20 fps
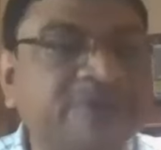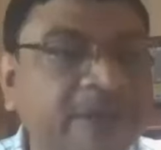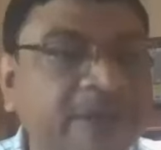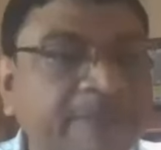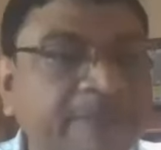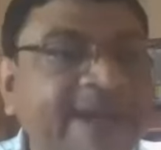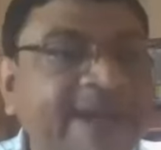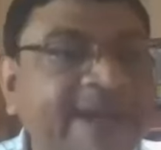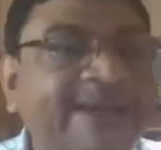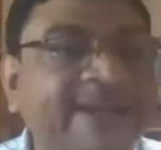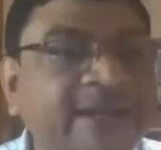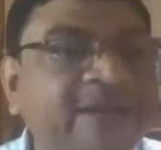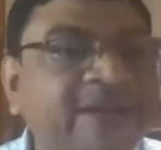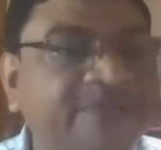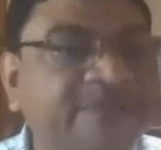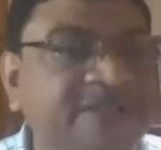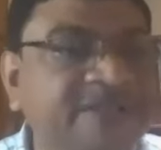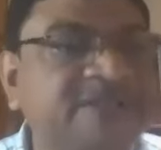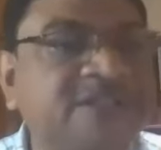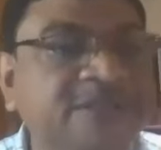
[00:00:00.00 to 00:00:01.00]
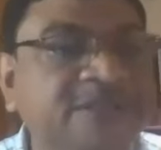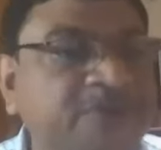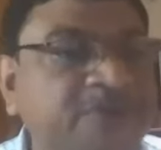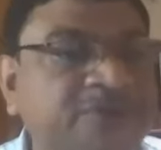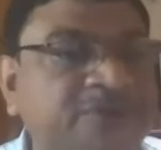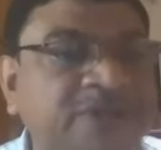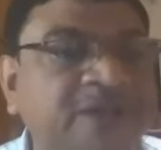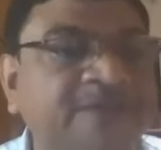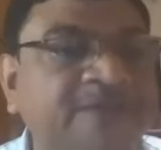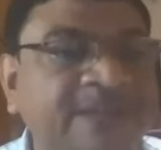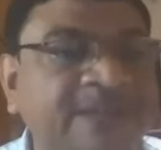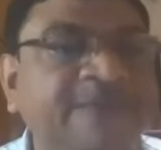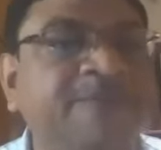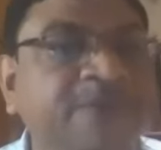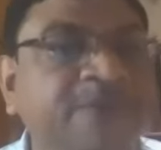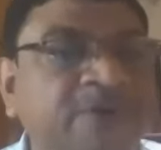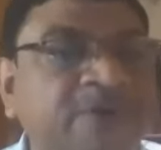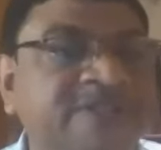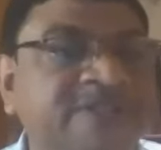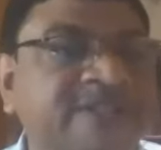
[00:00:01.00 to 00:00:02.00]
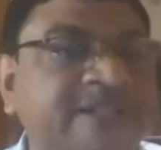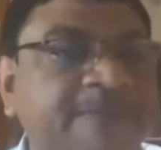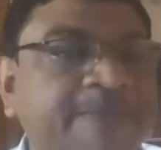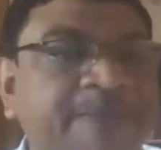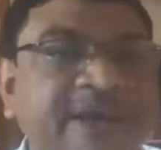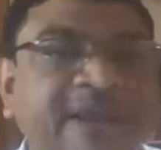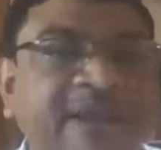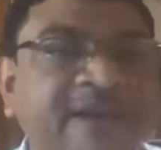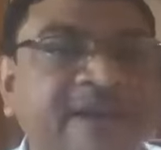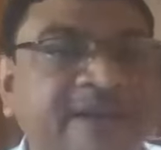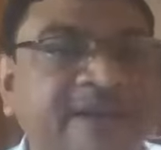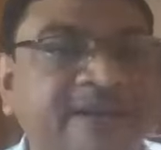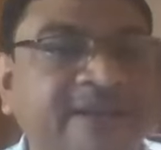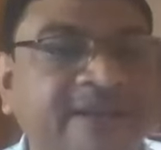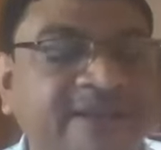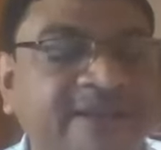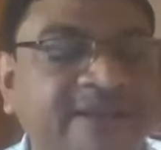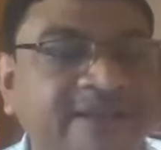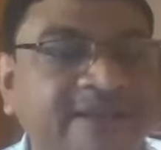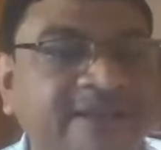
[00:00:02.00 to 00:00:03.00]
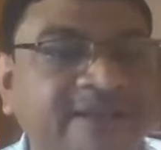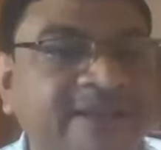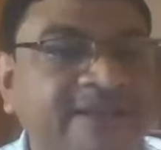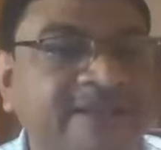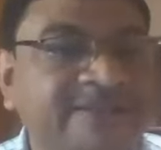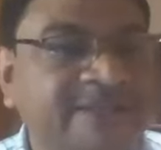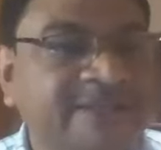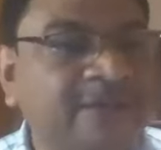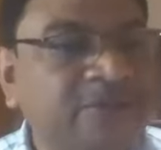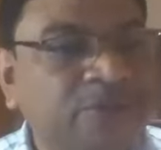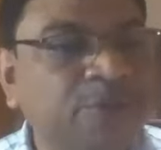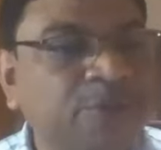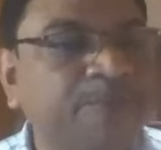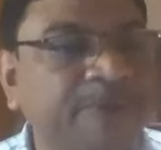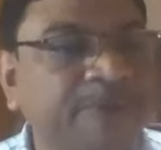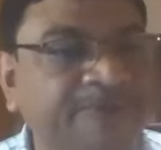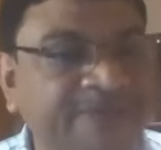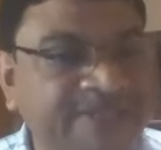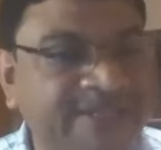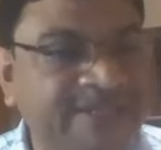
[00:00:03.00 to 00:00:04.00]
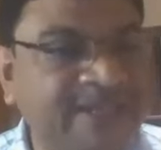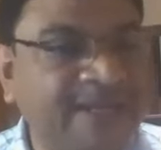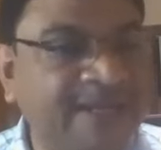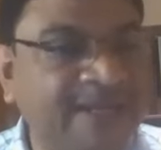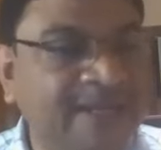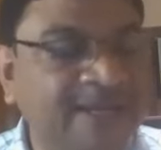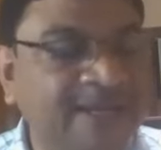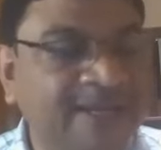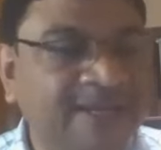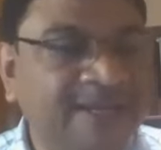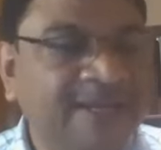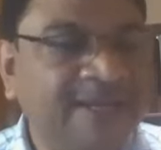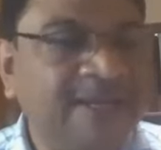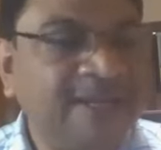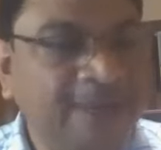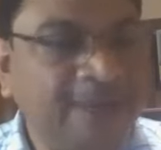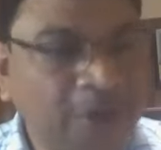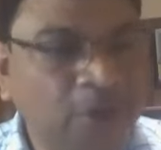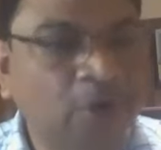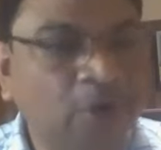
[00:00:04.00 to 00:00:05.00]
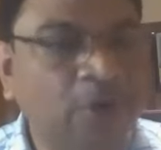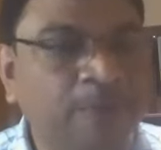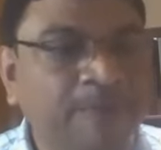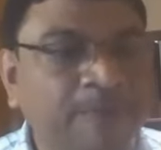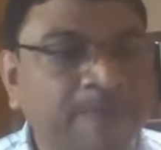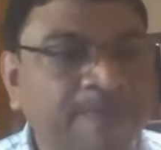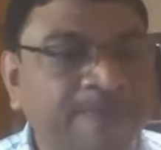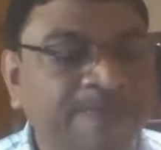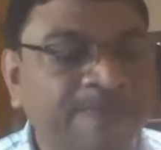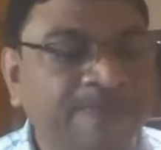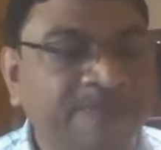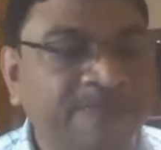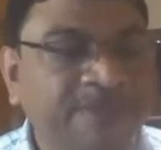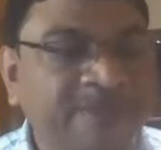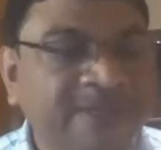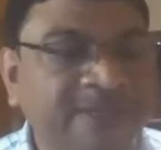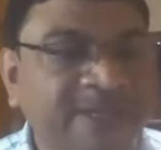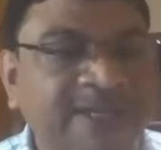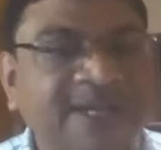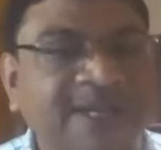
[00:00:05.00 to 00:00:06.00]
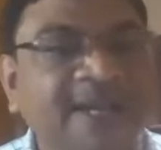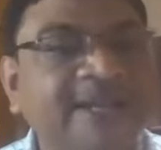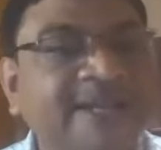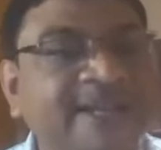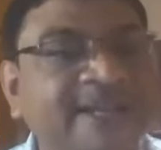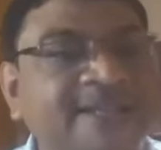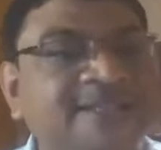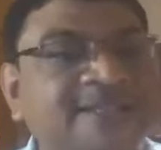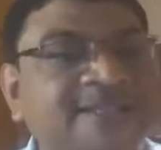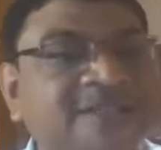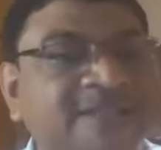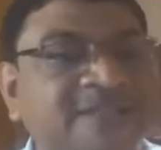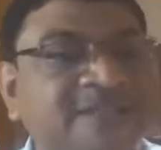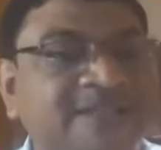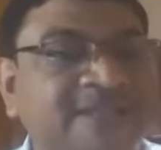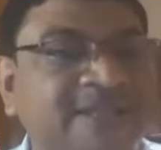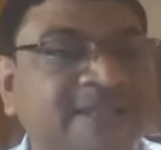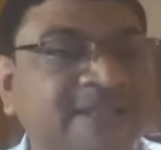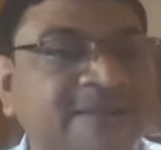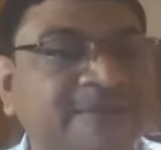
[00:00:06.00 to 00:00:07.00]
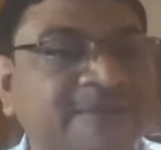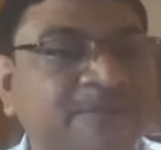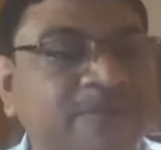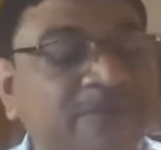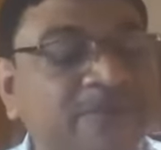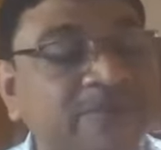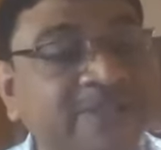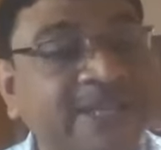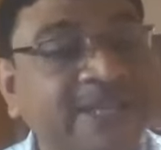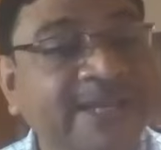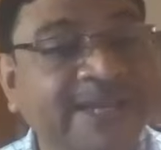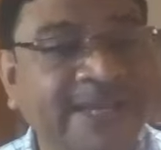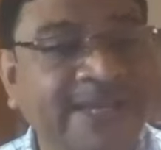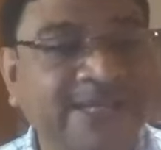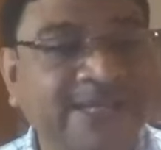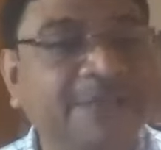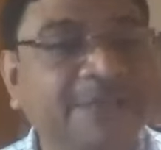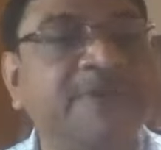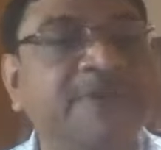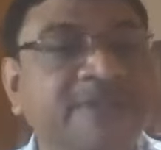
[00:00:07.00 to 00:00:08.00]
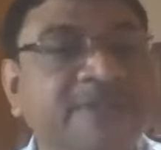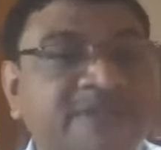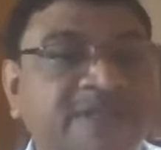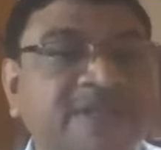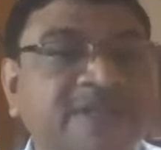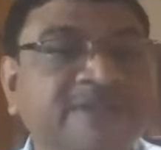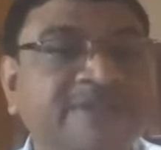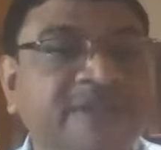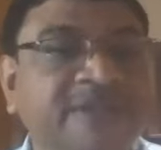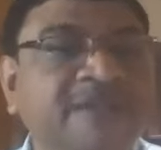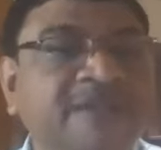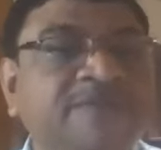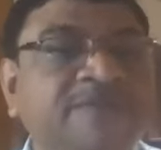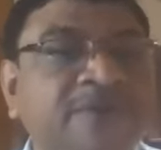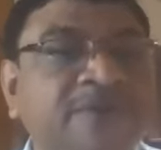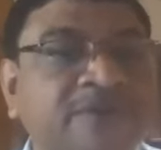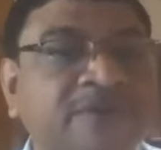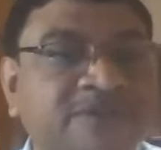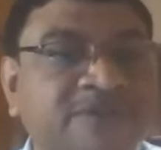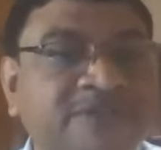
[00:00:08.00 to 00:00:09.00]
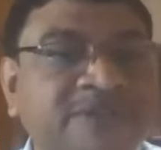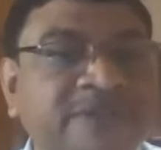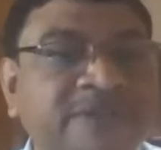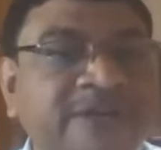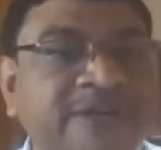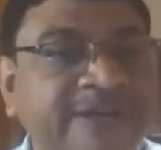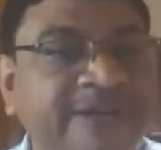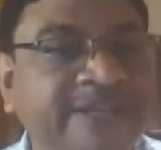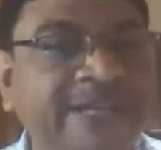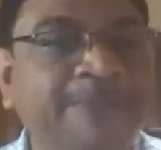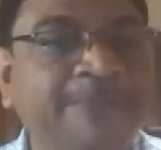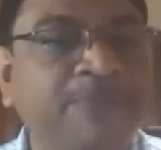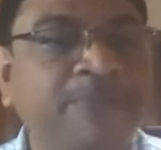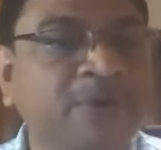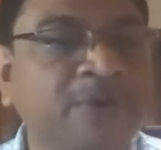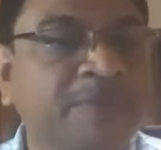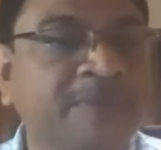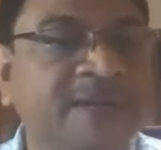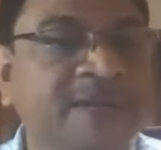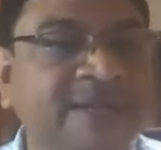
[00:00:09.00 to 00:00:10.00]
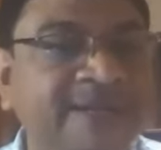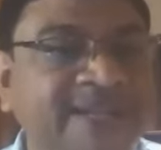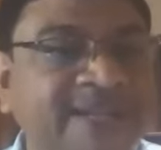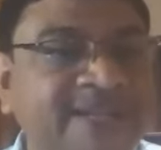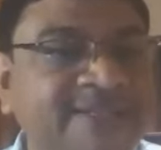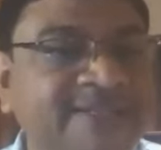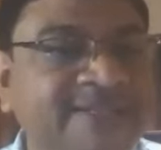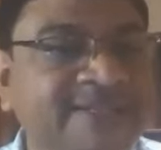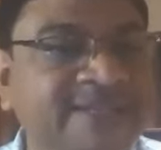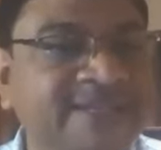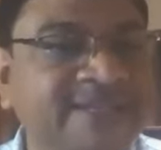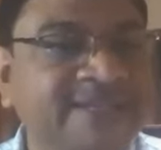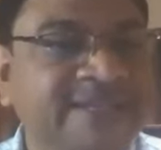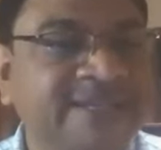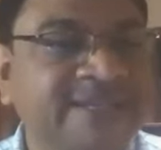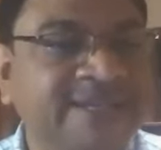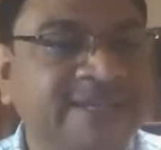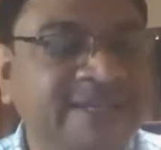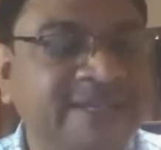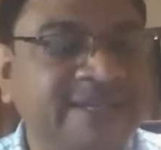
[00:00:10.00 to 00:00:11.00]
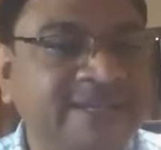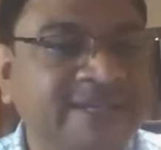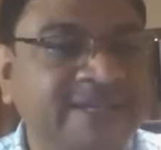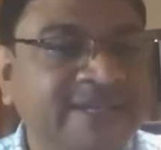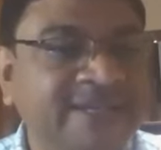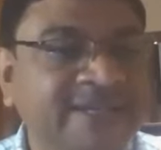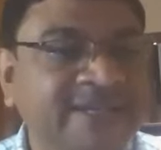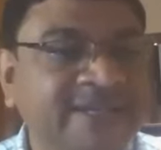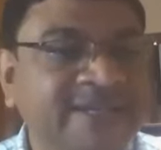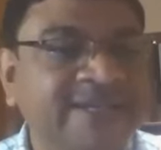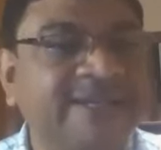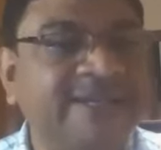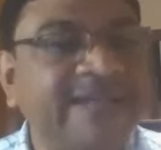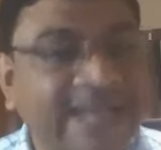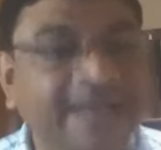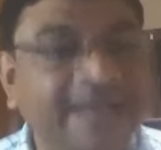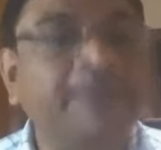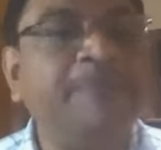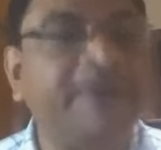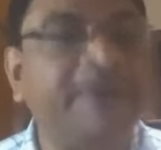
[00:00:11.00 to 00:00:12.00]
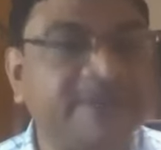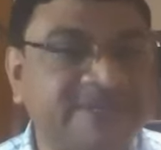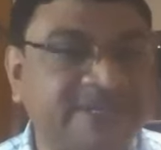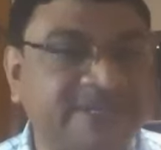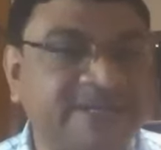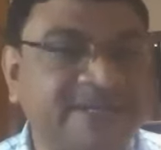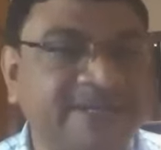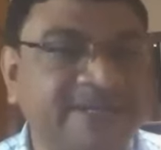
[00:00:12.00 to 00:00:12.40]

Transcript: pattern of distribution of lymph nodes in the parotid. So superficial lobe, it contains more than 90% of the lymph nodes. Deep lobe contains 10%.